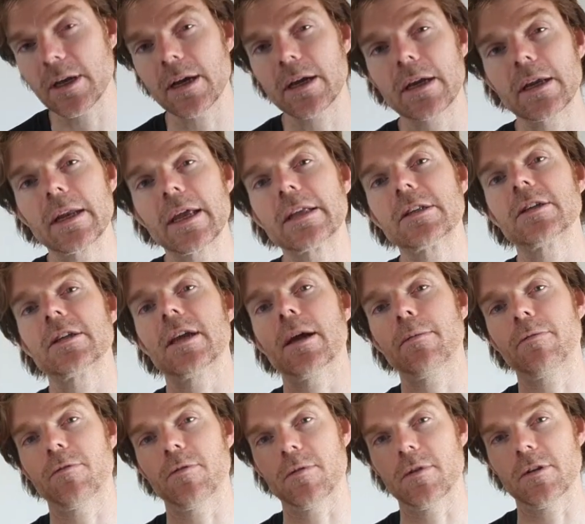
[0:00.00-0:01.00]
connecting
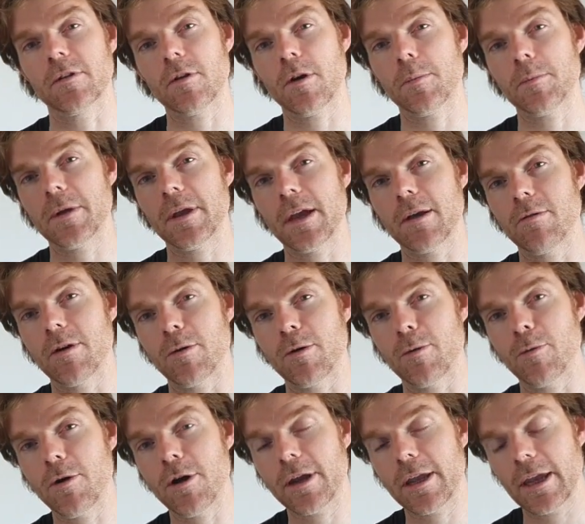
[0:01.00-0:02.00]
up from the top here where we're
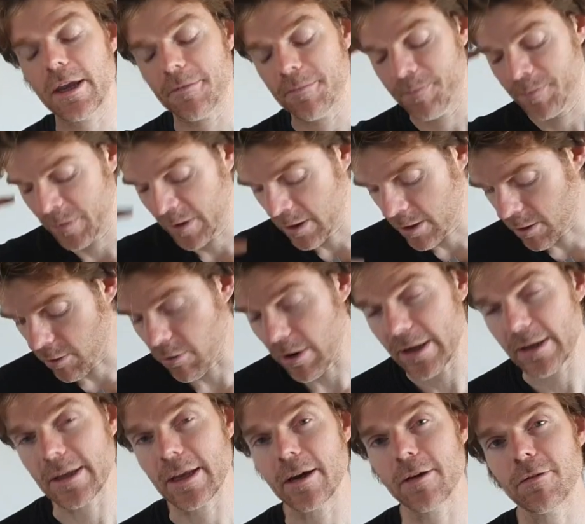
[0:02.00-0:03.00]
working,
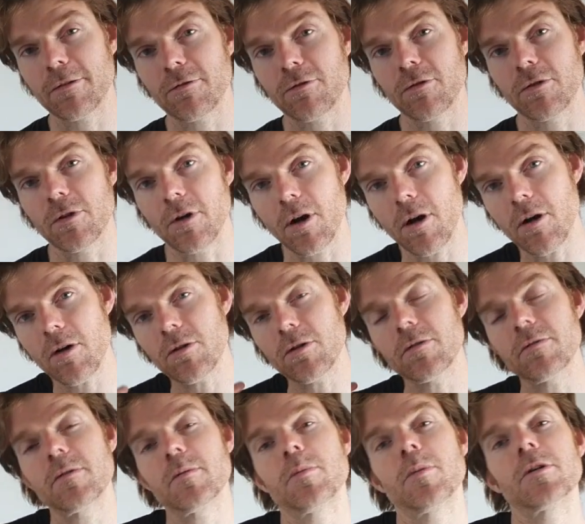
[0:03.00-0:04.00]
right down through the whole
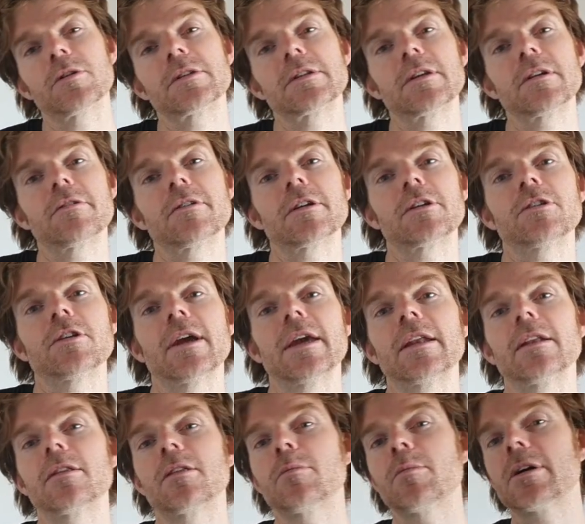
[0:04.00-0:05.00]
of the posterior chain
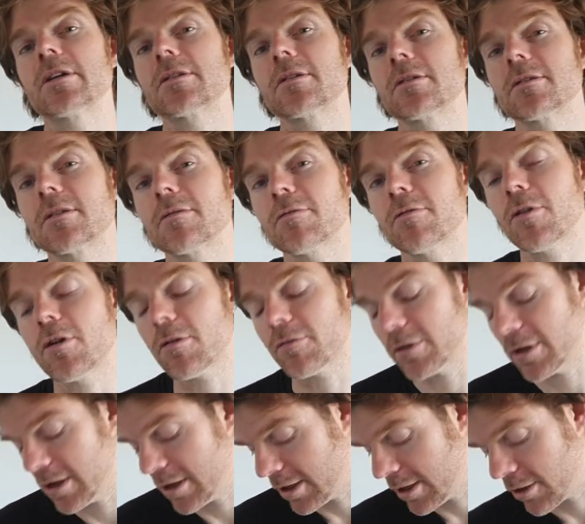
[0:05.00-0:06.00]
and the muscles involved,
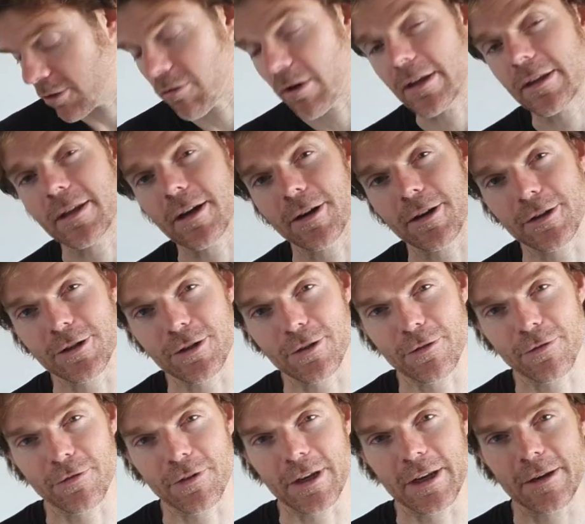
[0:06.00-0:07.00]
right down into your
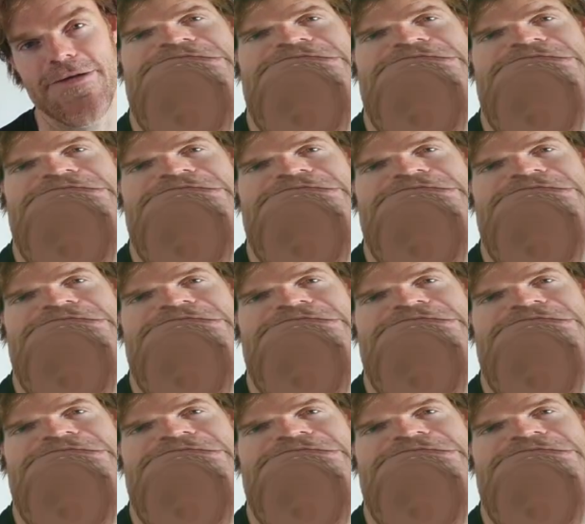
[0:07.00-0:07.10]
feet.